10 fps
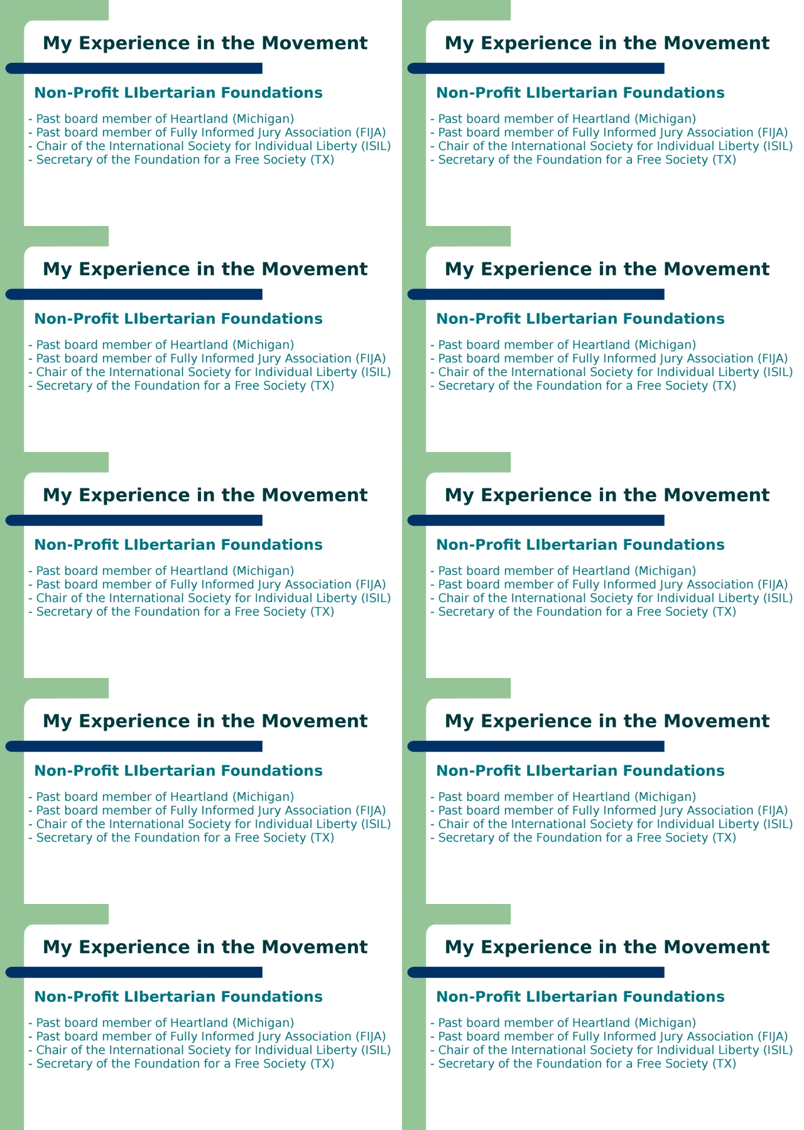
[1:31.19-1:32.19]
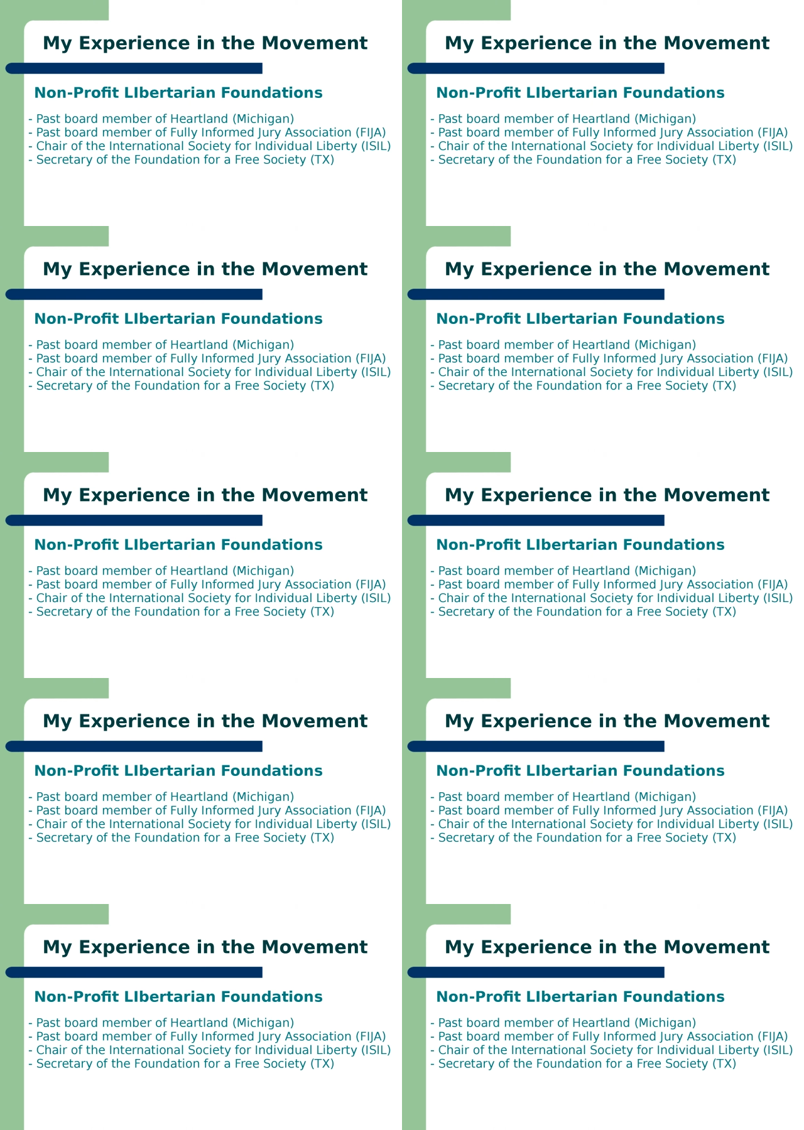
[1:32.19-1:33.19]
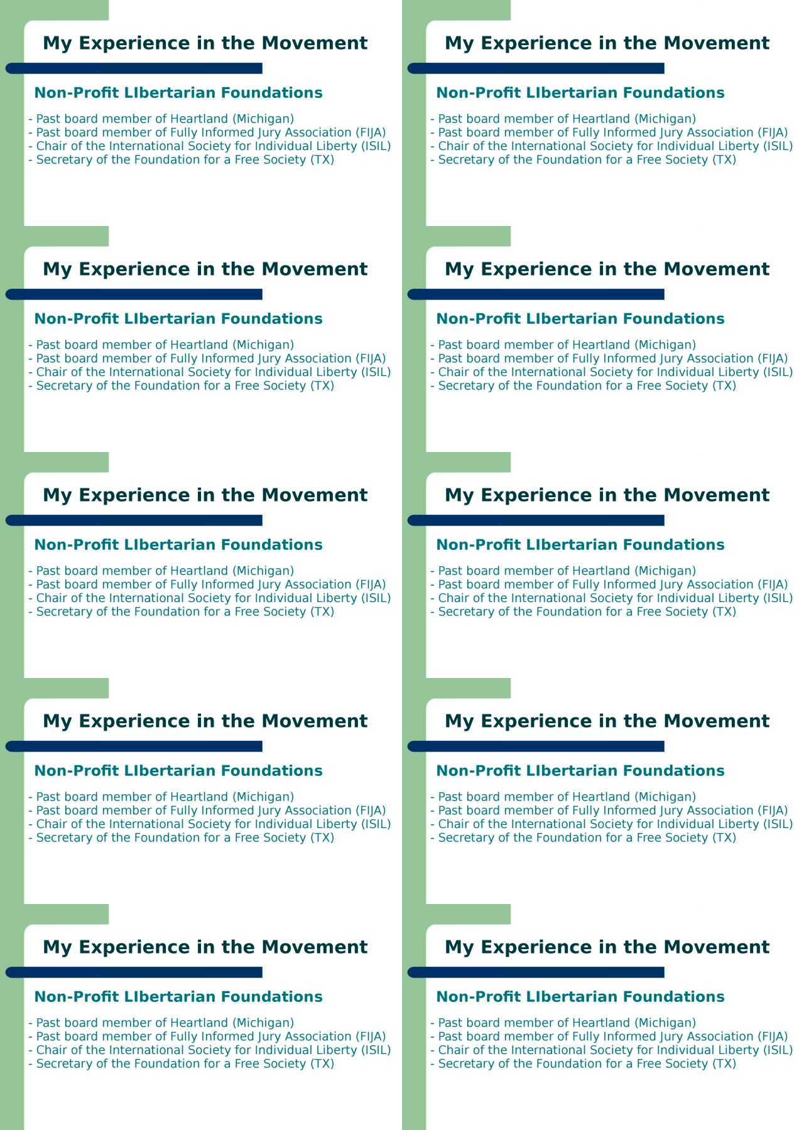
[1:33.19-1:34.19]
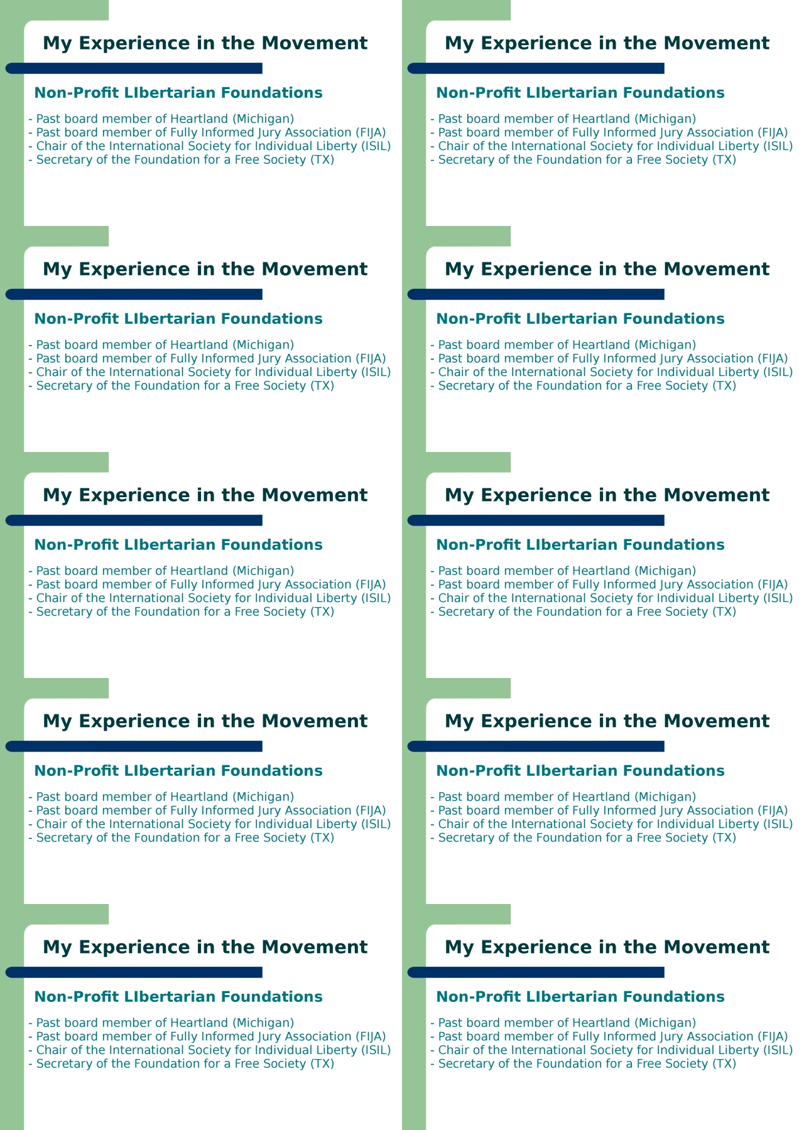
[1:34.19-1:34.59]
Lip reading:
Nobody's mouth can be seen.